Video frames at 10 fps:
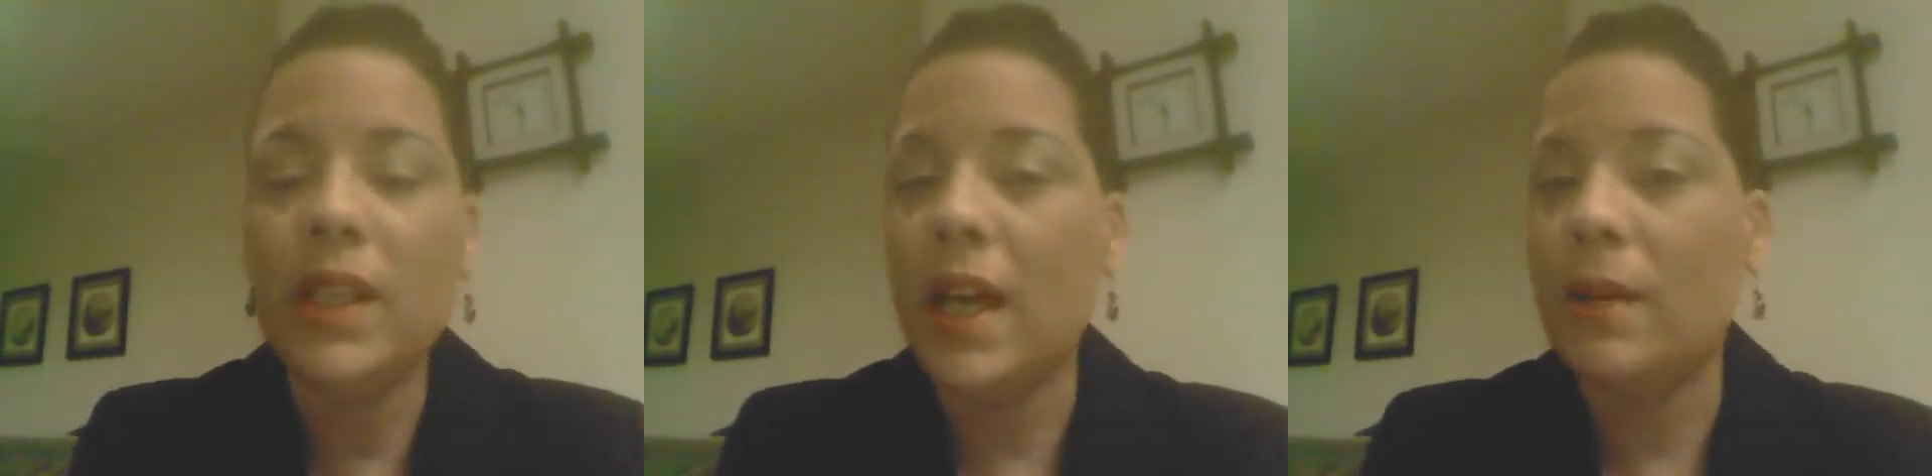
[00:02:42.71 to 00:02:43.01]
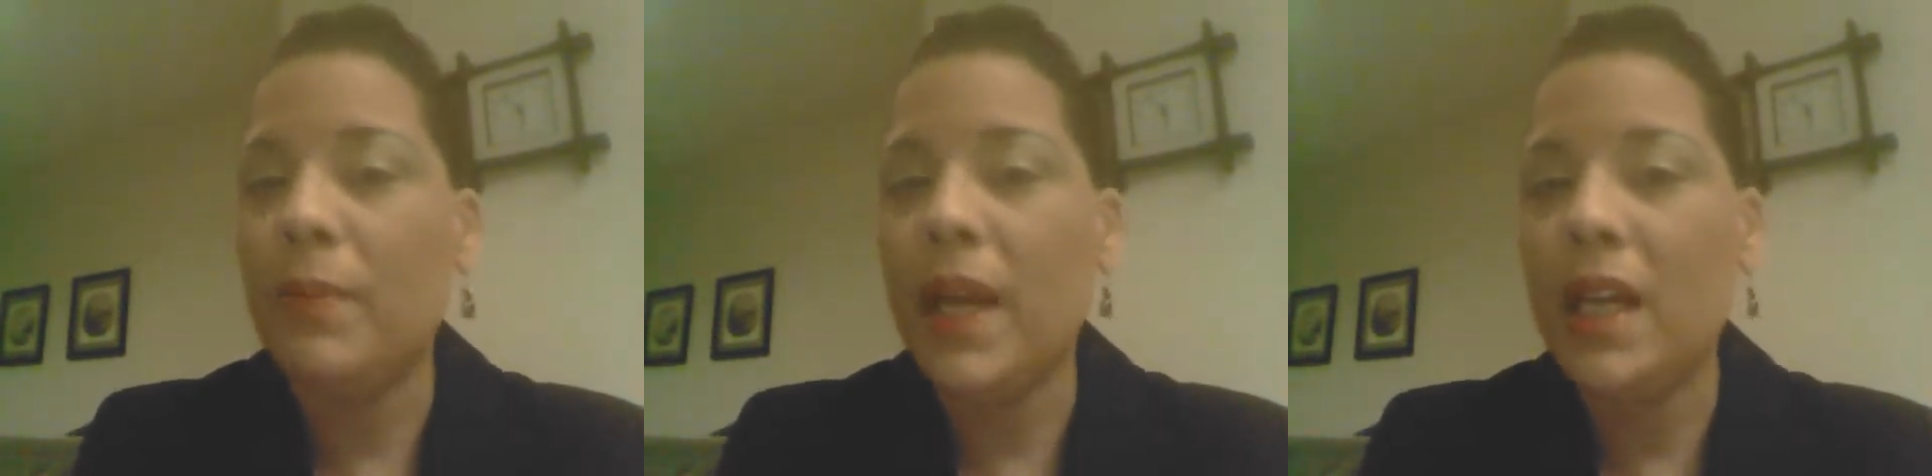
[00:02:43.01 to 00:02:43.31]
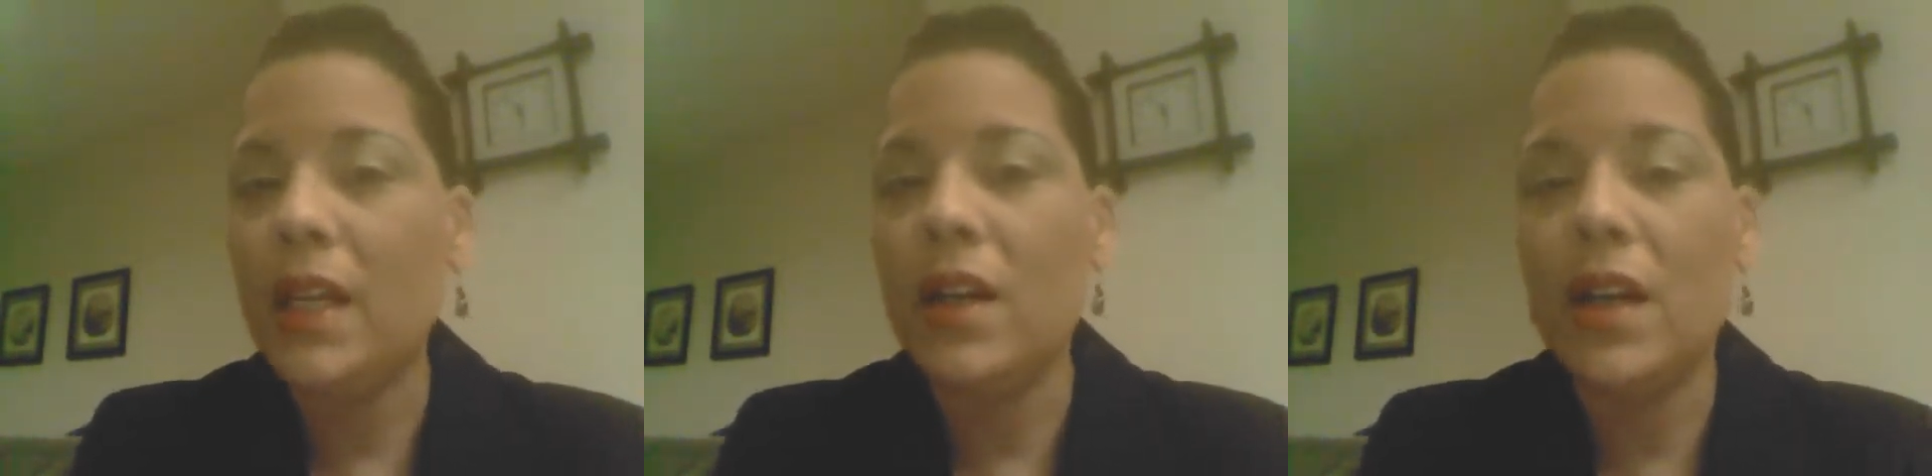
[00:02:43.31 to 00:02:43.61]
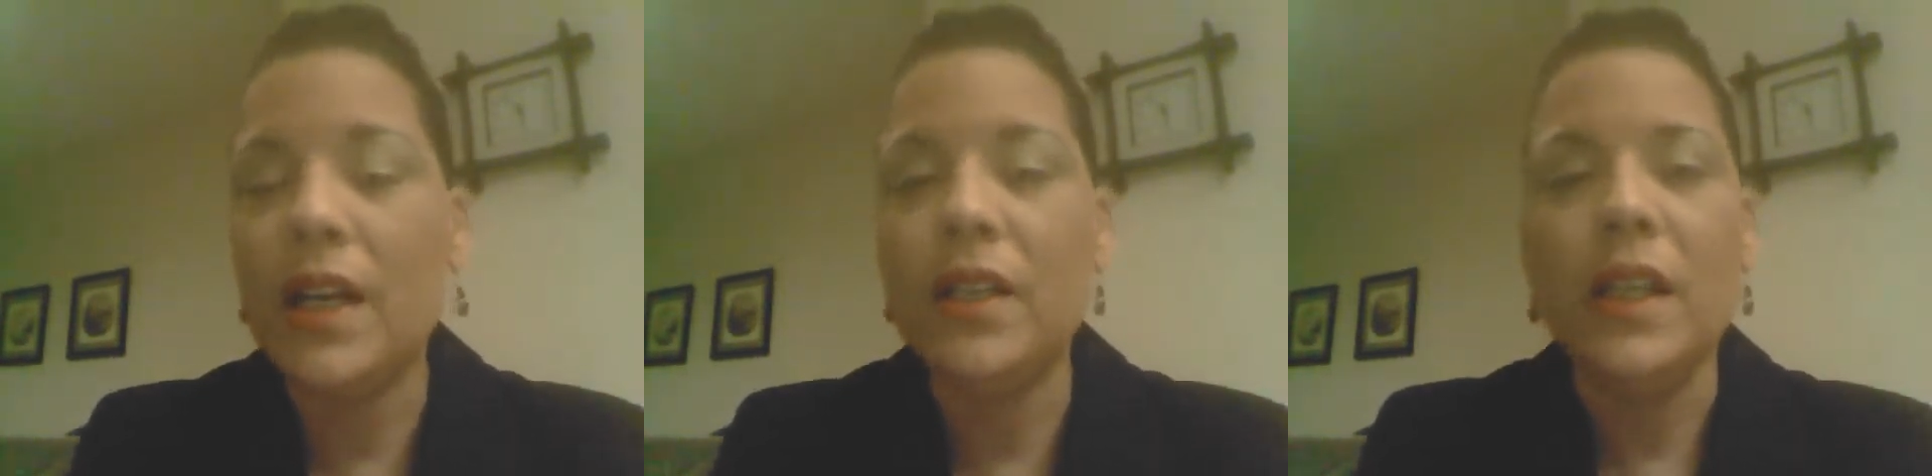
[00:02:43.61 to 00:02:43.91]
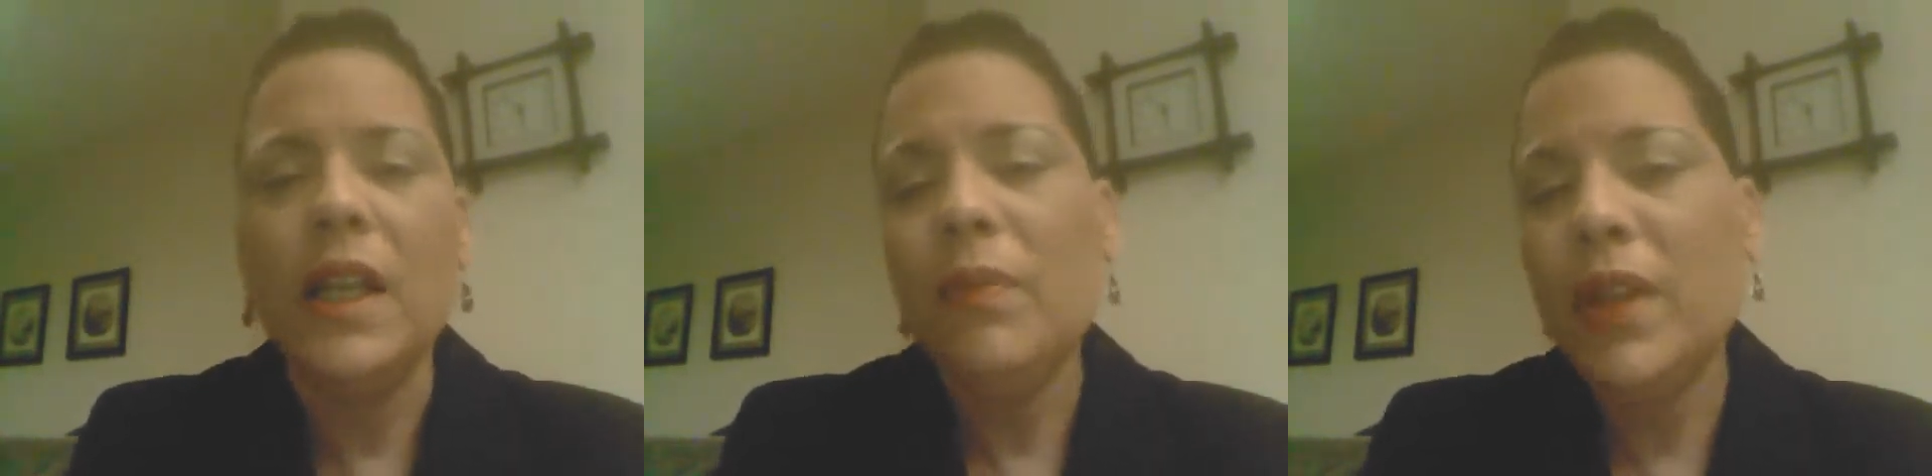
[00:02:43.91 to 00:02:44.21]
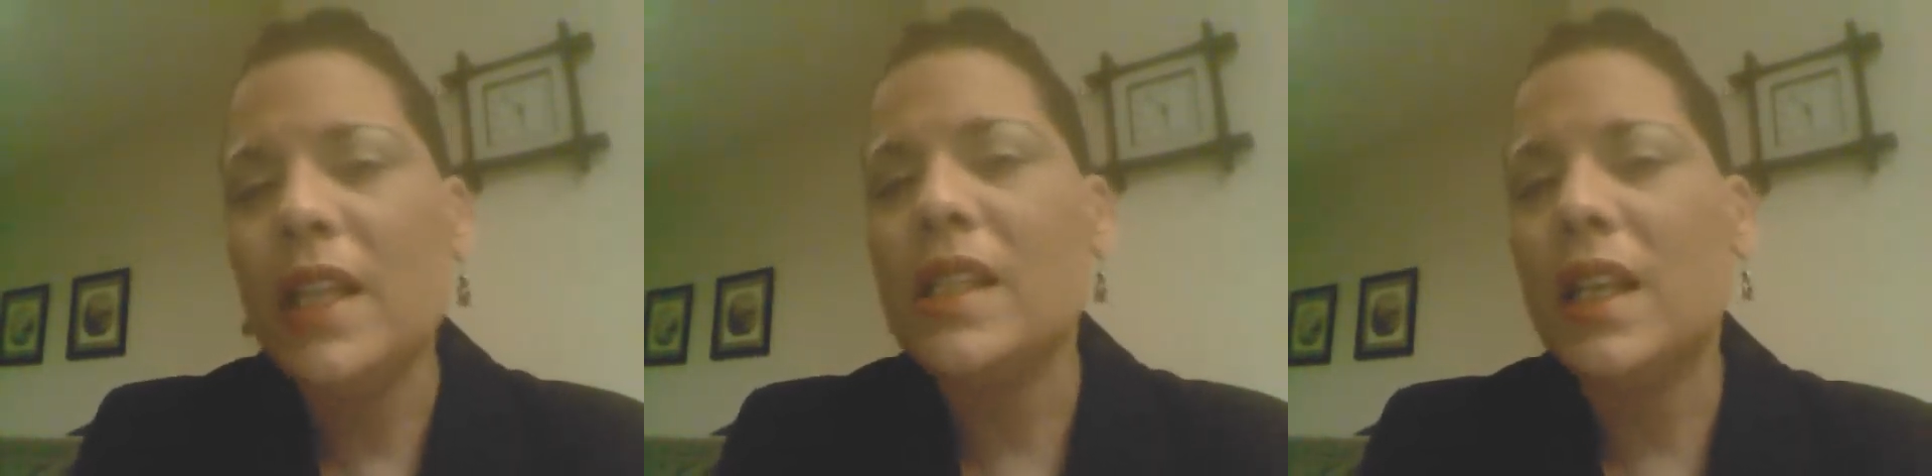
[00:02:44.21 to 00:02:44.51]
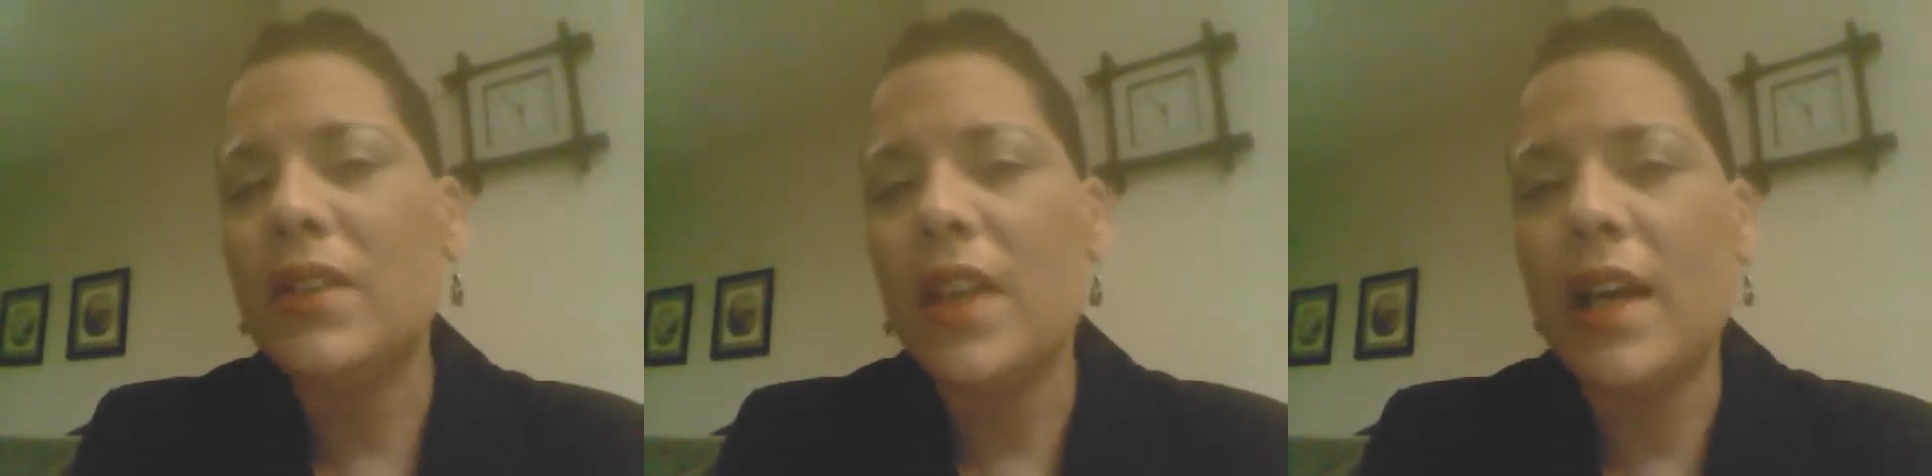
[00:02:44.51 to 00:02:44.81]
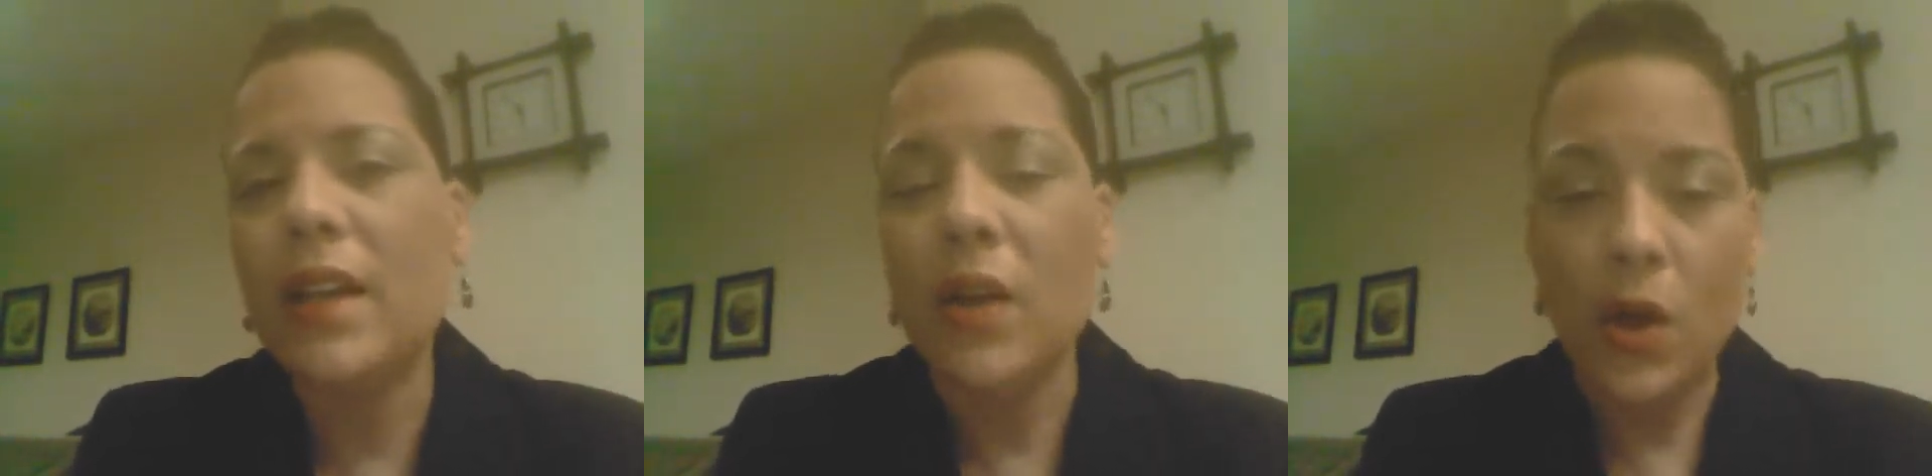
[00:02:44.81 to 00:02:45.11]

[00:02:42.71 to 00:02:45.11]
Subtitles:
got a pay cut, things like that.